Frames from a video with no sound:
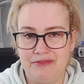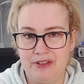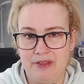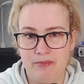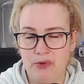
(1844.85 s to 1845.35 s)

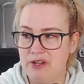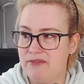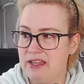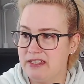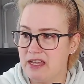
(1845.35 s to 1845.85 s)
for the board
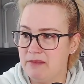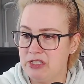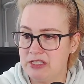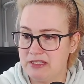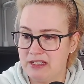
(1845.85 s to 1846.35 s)
event, I'm
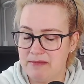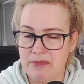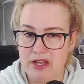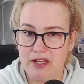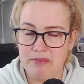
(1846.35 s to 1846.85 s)
just,
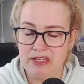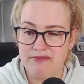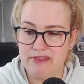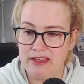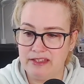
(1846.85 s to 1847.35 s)
I'm not a
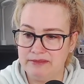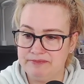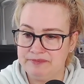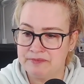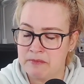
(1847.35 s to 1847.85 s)
big fan.